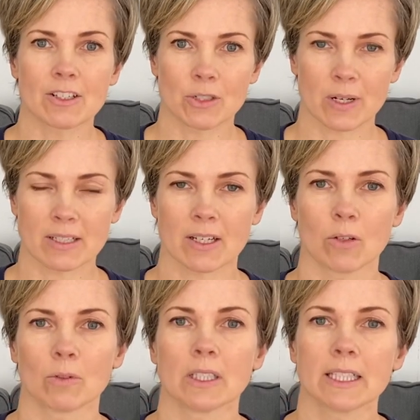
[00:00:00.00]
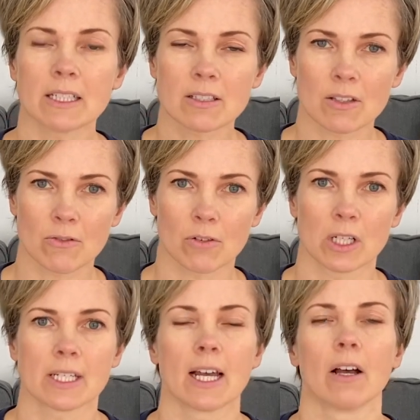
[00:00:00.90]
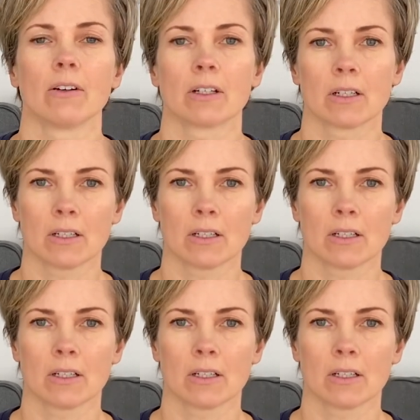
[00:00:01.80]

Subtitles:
you exhale, release the foot down,